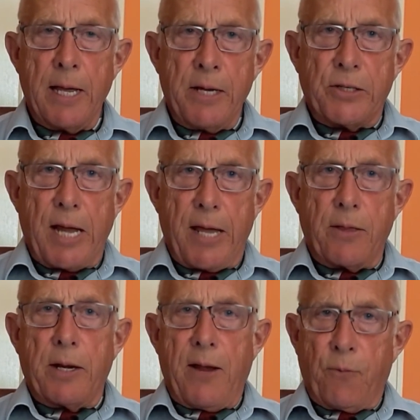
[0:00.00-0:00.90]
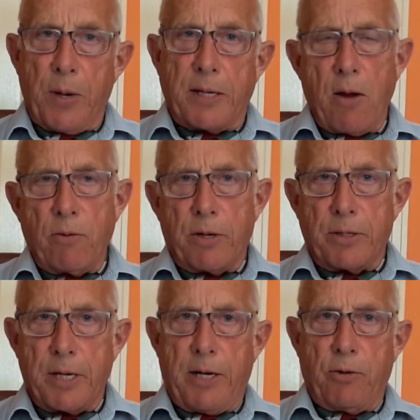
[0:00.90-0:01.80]
saying that if we don't
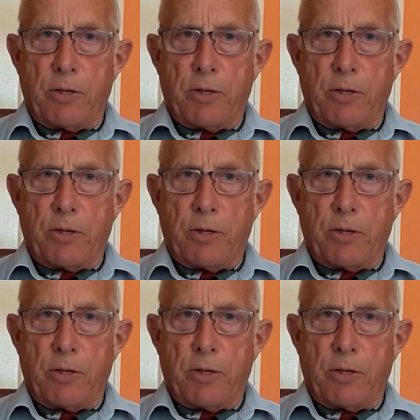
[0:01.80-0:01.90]
continue